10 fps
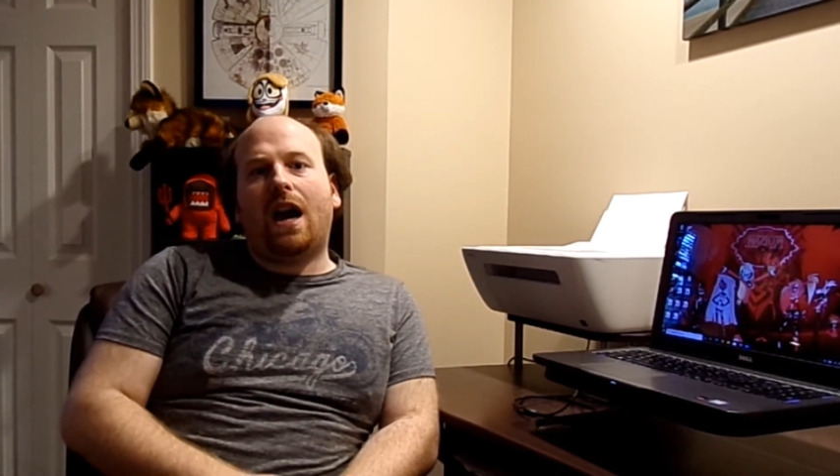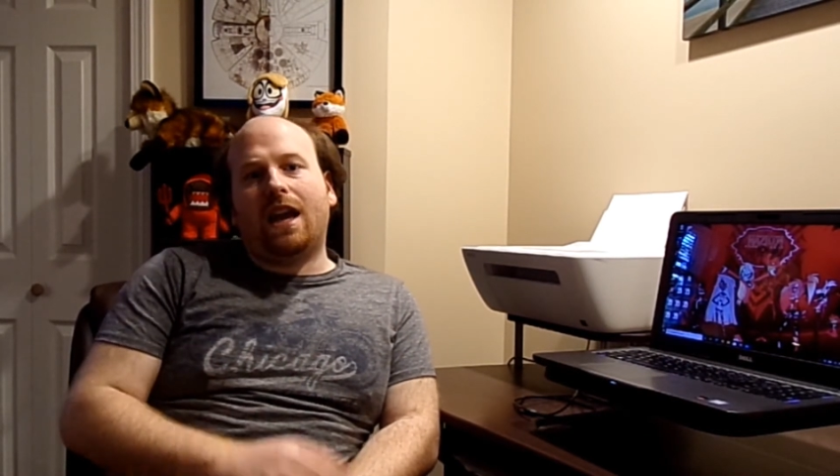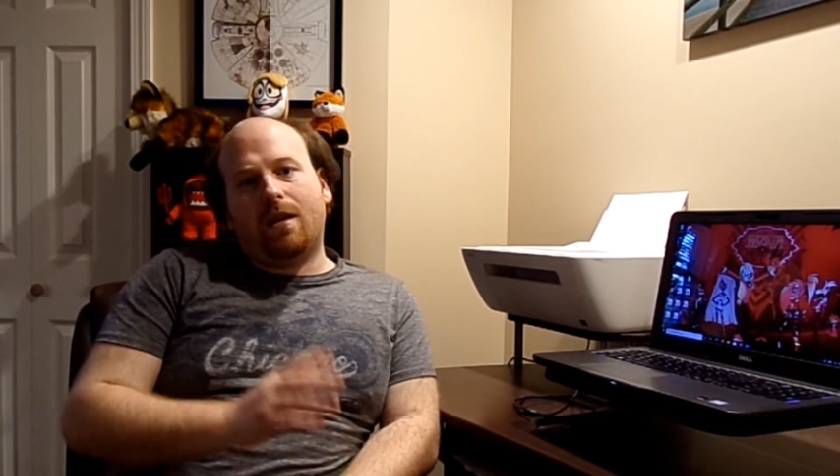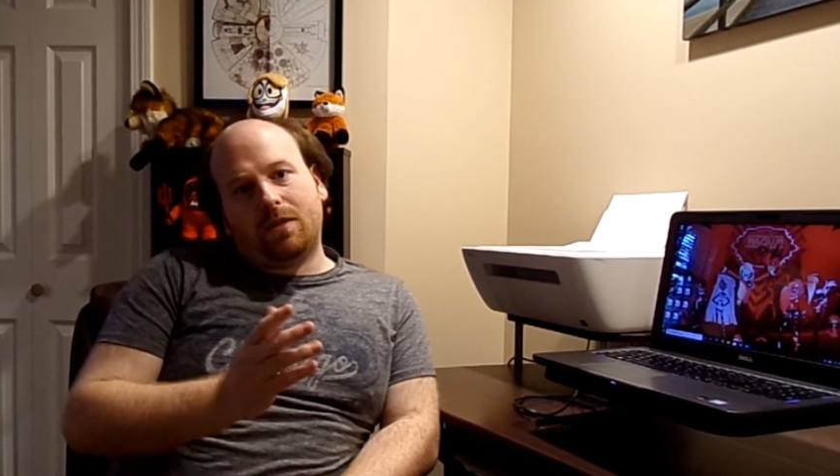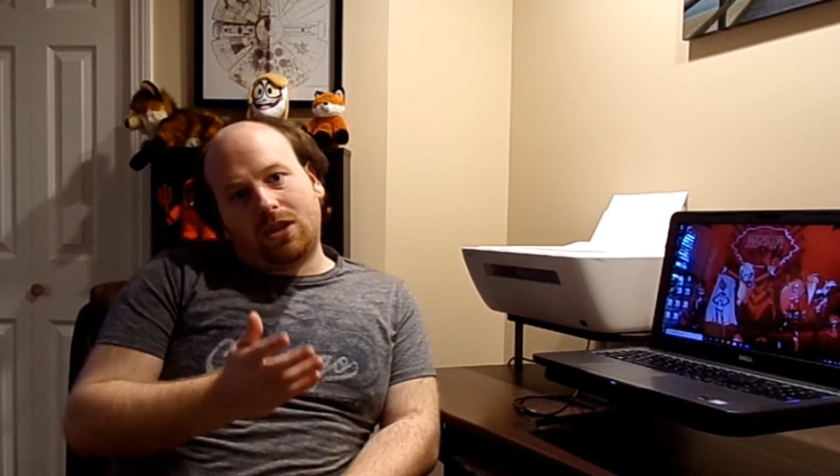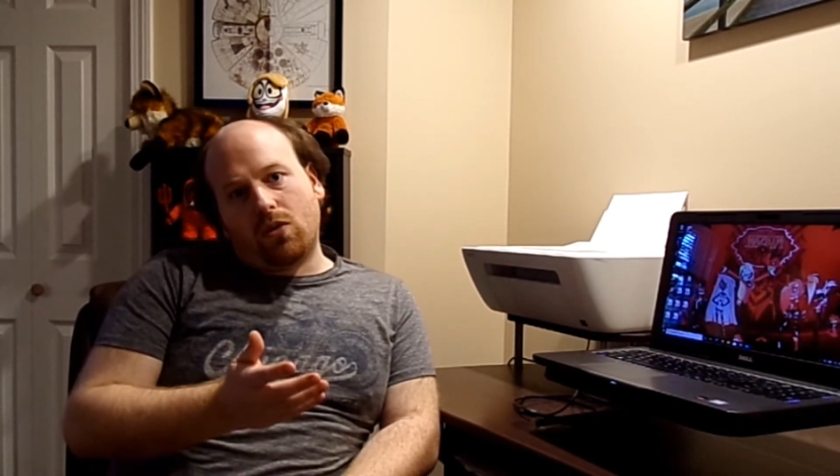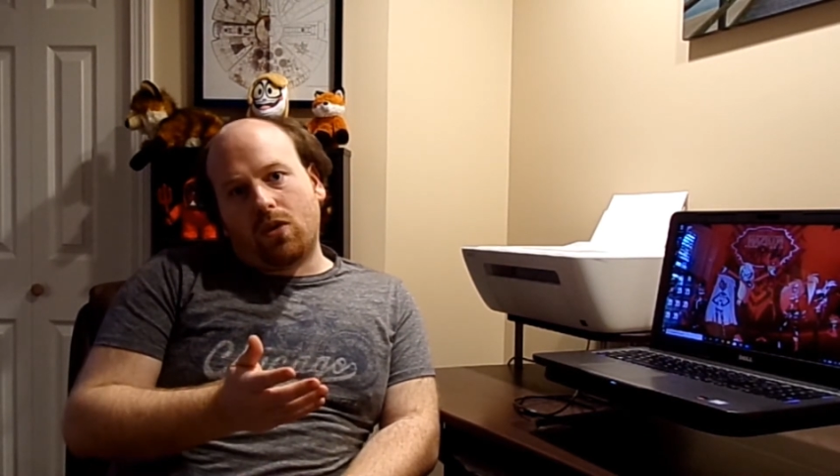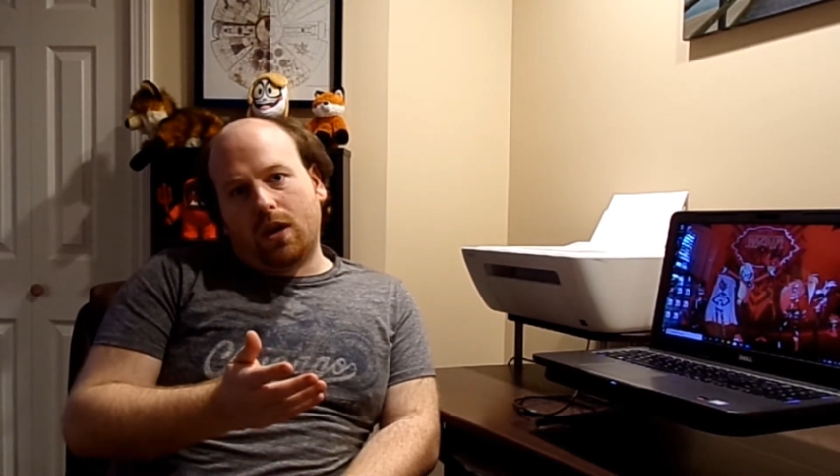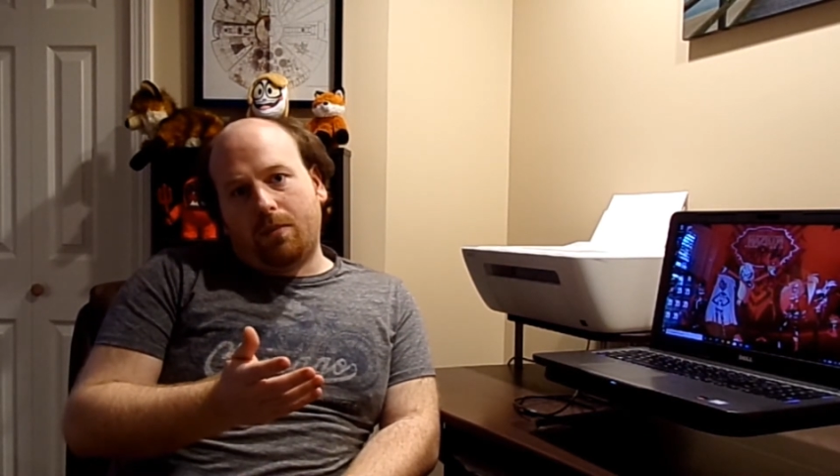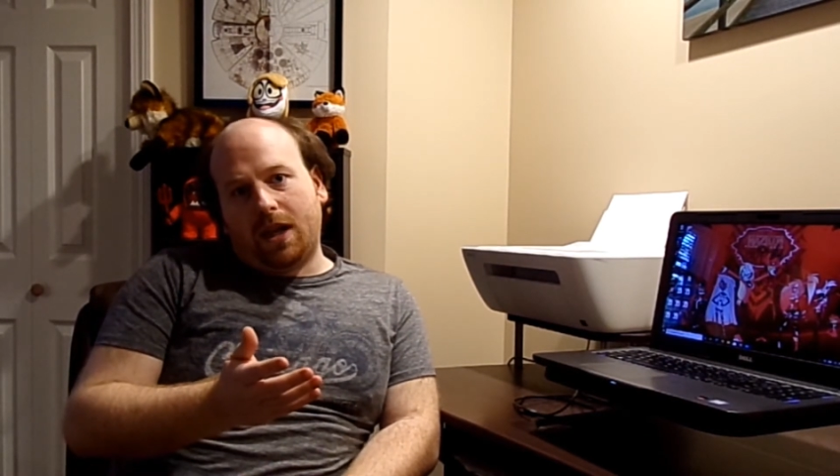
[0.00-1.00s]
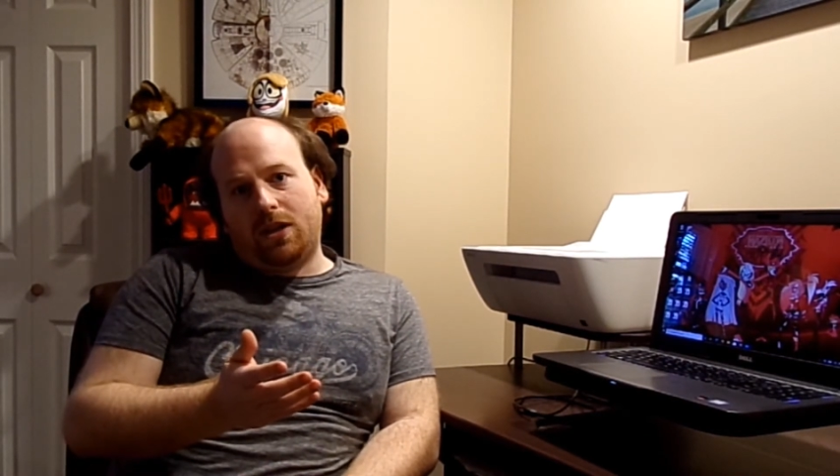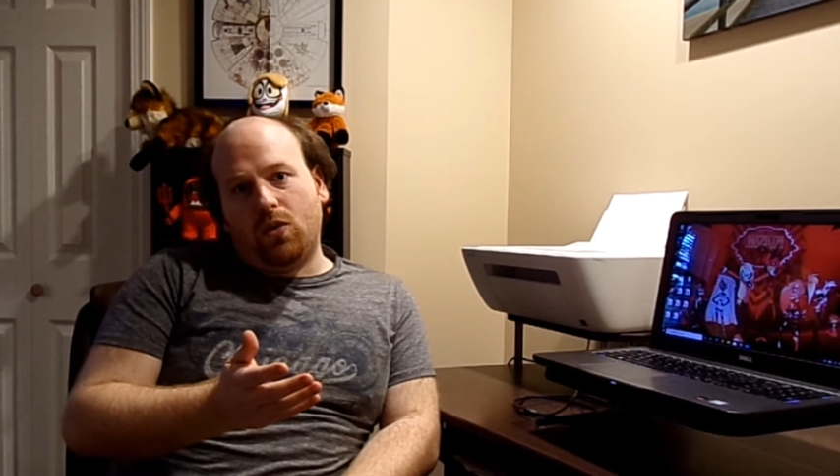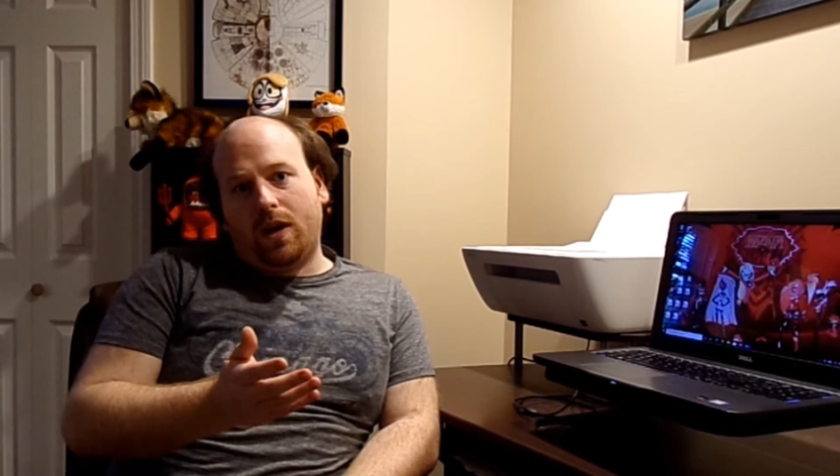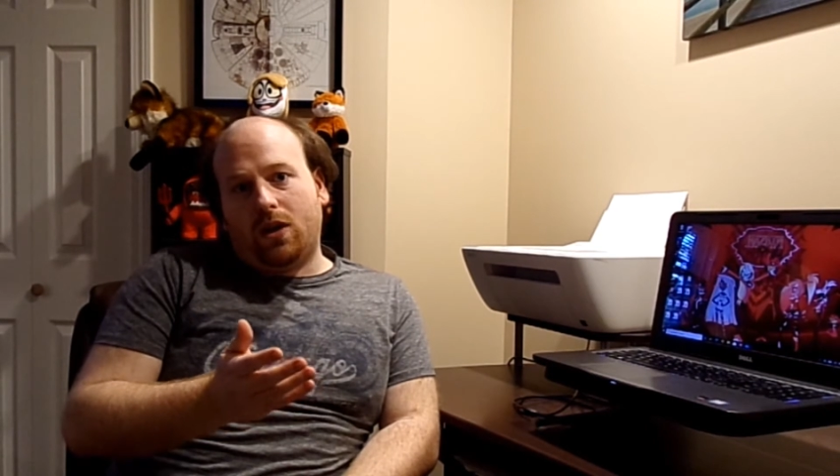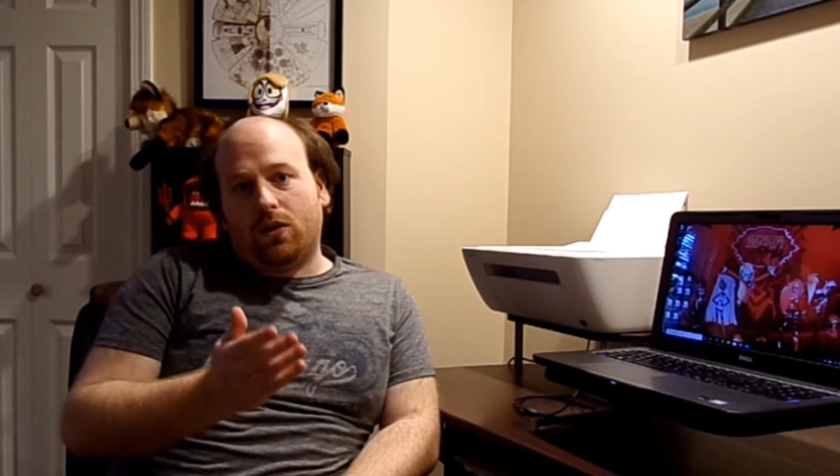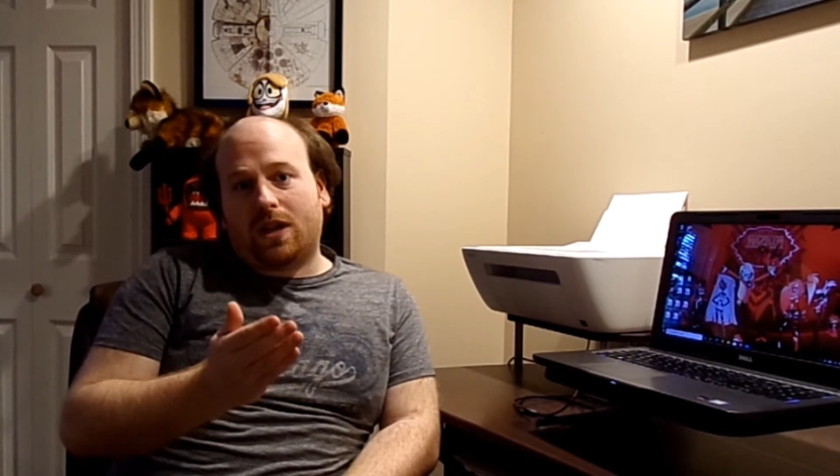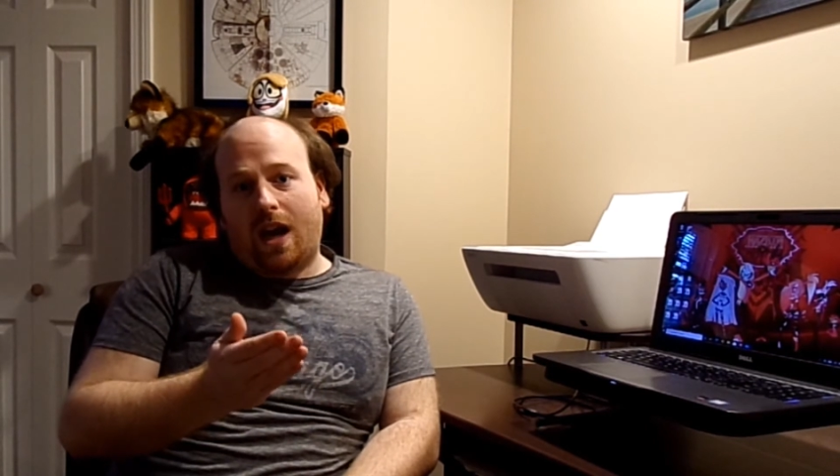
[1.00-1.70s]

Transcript: I am still going to be doing those